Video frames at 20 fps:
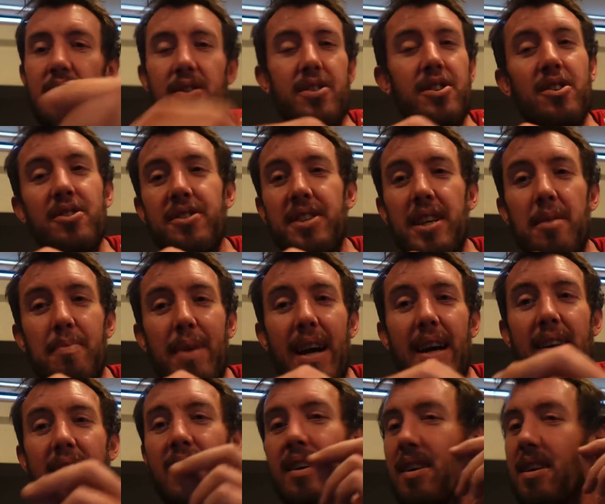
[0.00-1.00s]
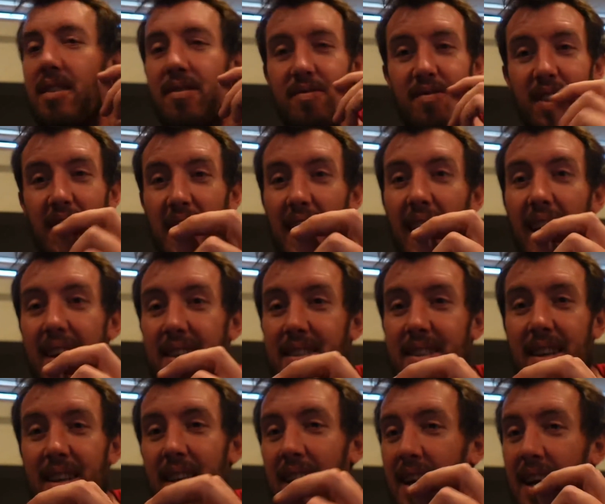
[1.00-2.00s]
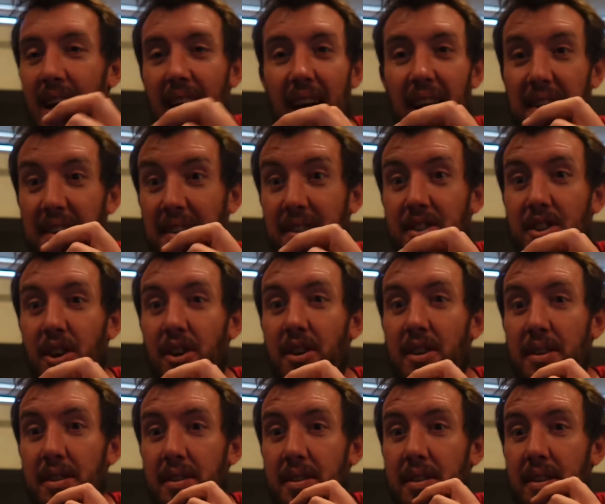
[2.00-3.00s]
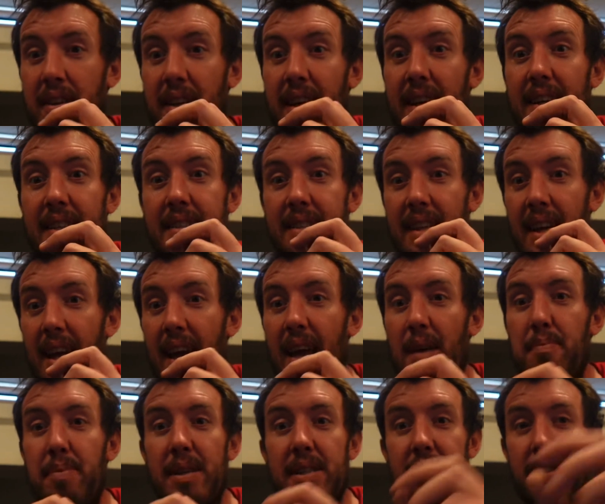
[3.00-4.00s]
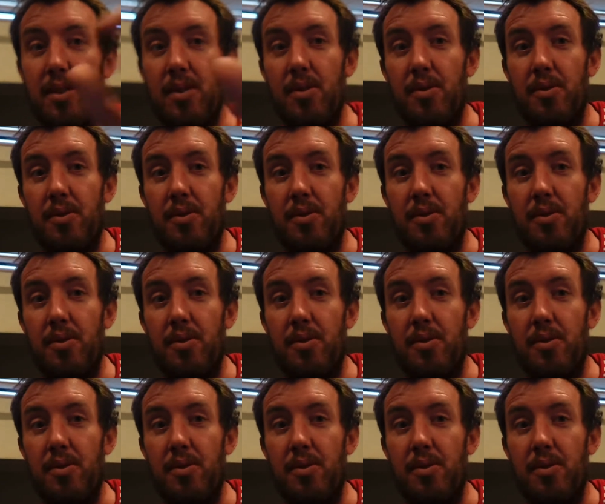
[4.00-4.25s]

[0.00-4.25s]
So sit back, relax and enjoy today's episode.